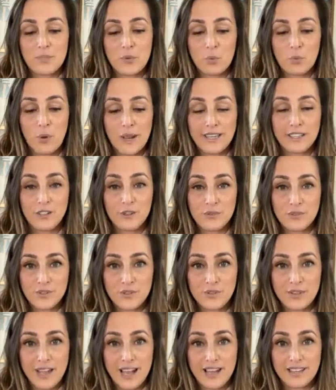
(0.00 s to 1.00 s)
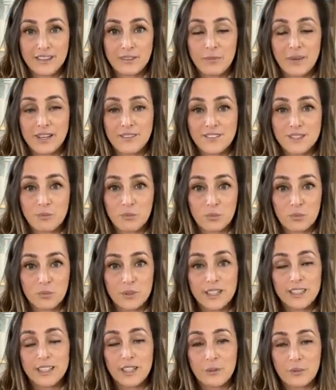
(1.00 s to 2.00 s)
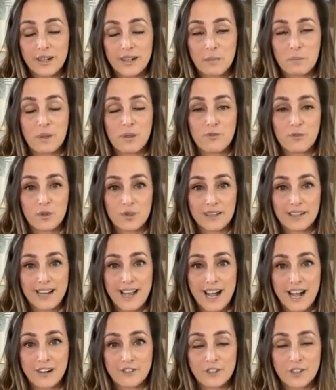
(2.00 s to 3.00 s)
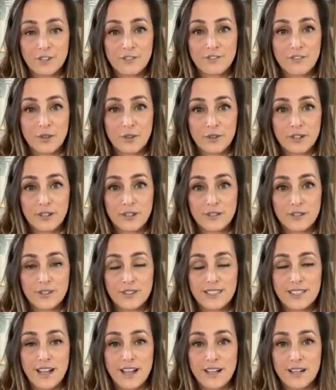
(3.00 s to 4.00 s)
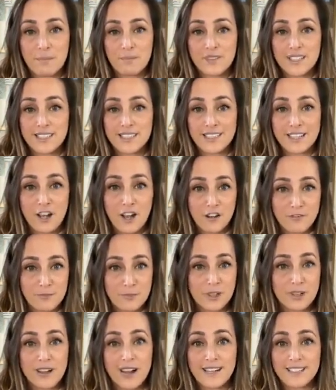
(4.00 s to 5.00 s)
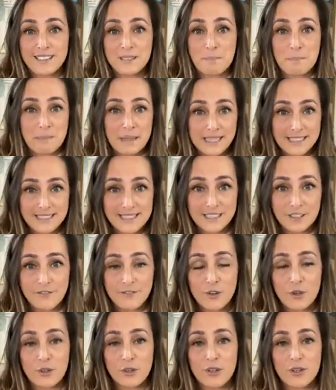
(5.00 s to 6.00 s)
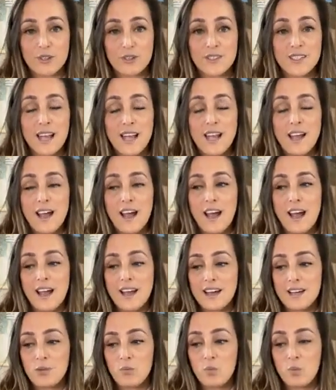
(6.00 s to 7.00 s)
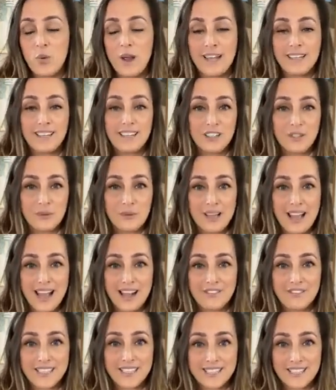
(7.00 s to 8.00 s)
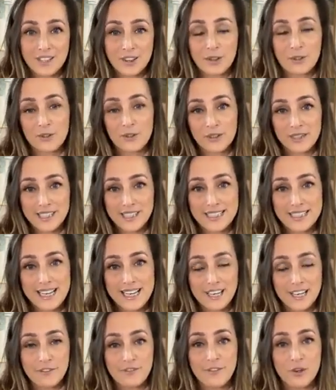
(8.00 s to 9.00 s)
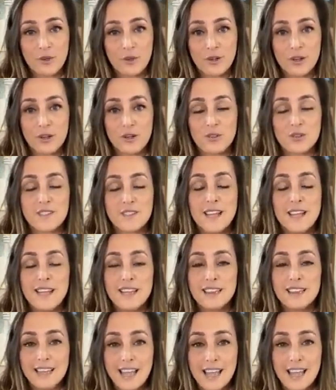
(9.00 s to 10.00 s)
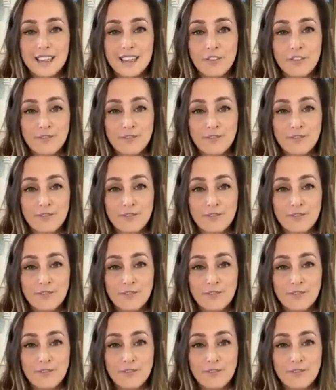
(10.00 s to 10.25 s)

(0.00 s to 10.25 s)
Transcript: When you do that, we have some really great before and after photos. Lindsay Hofbauer has amazing photos. When you have these 30-day photos, let